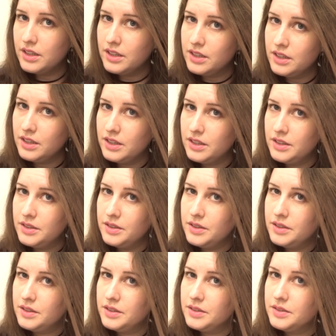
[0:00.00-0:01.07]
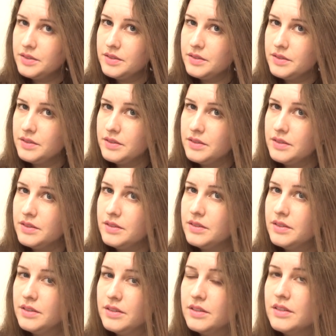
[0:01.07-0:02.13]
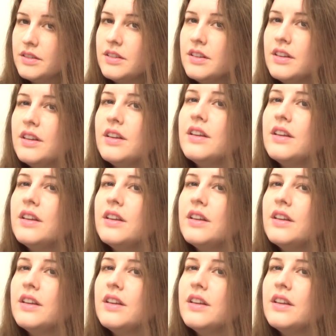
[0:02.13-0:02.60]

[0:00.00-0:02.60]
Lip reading: Nobody speaks.